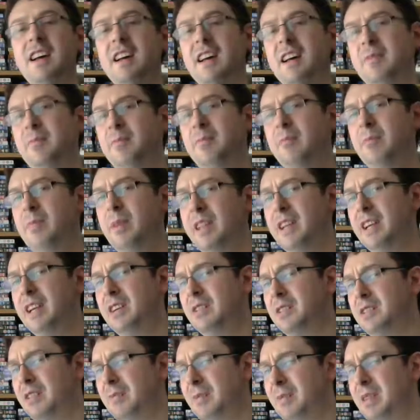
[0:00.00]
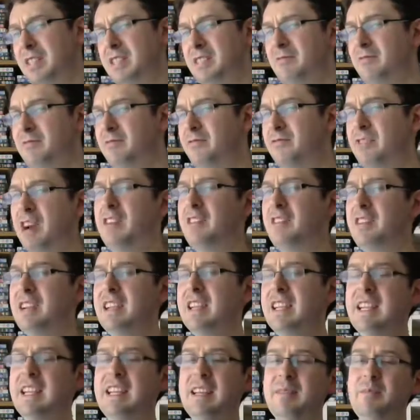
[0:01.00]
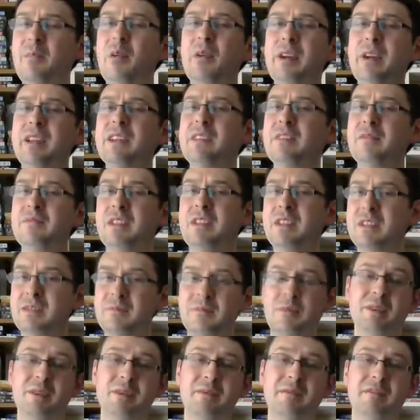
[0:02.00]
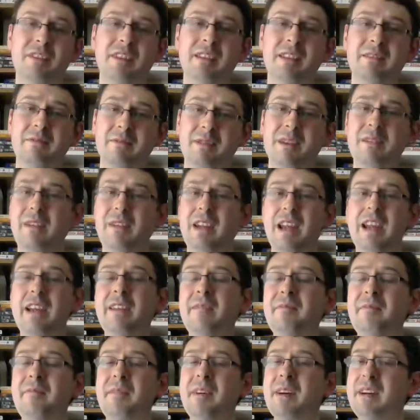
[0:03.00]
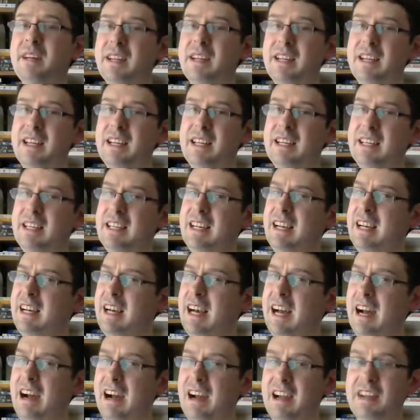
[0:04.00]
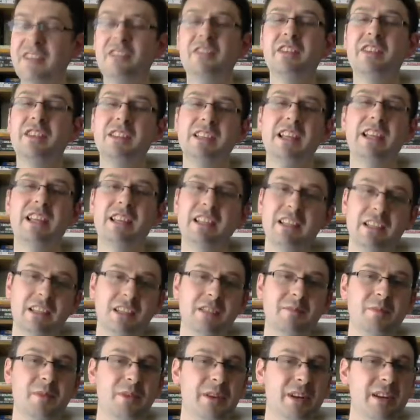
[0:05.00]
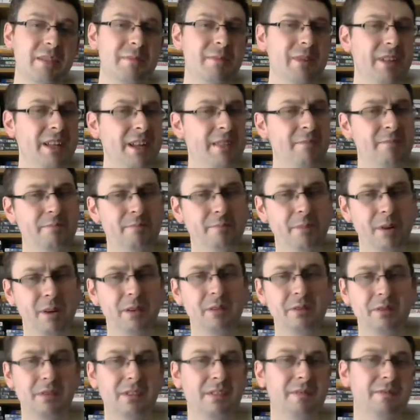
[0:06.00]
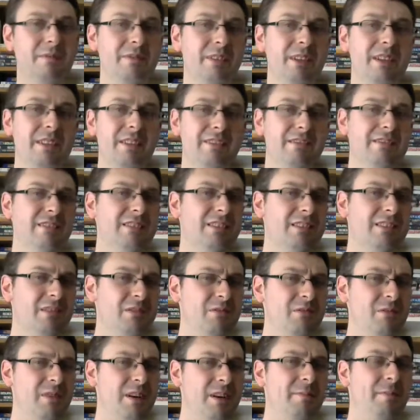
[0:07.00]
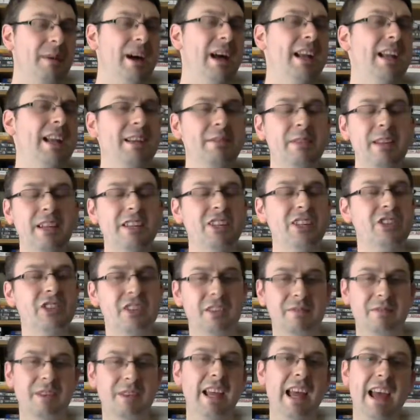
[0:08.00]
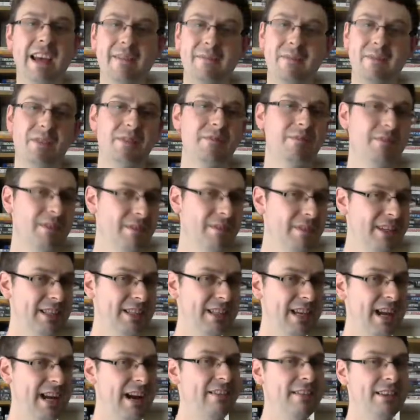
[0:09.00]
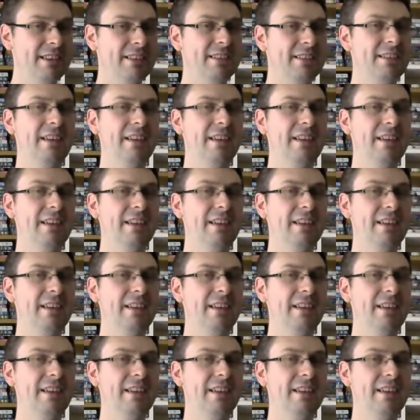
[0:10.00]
but they also missed a very key point of this movie with him. I'm not going to say because it's a spoiler, but they blew something quite badly where they should have kept with his character.